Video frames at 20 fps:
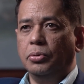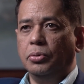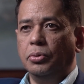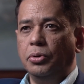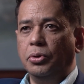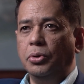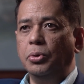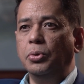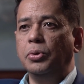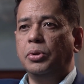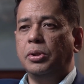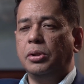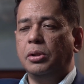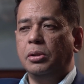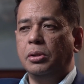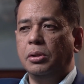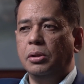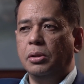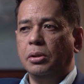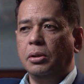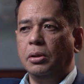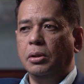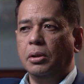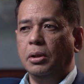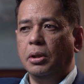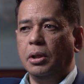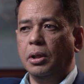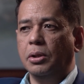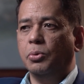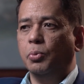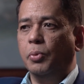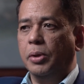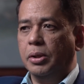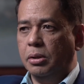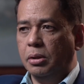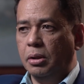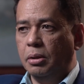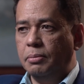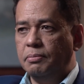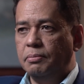use his
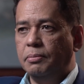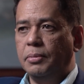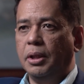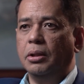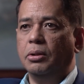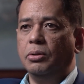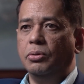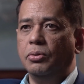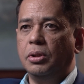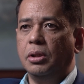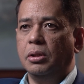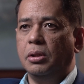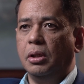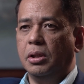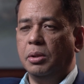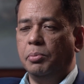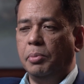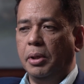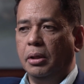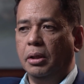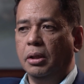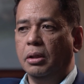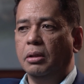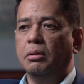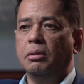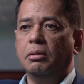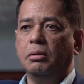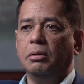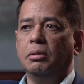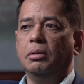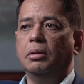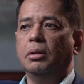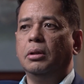wisdom and use his experience